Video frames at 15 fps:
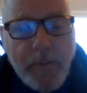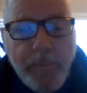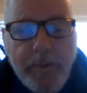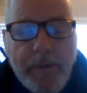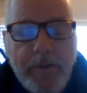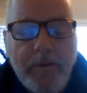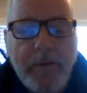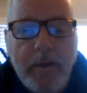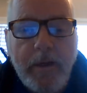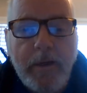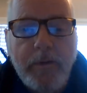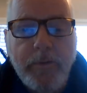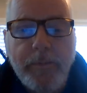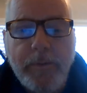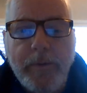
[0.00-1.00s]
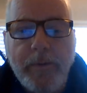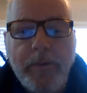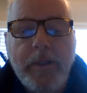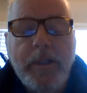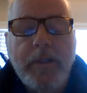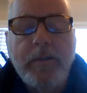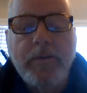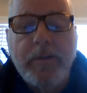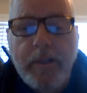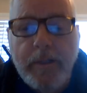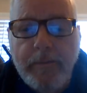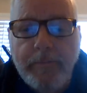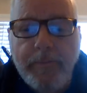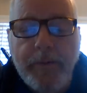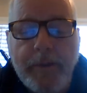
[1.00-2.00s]
to preach the gospel, set
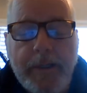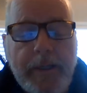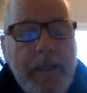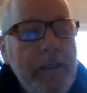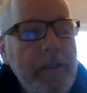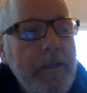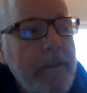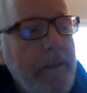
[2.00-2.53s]
them free, to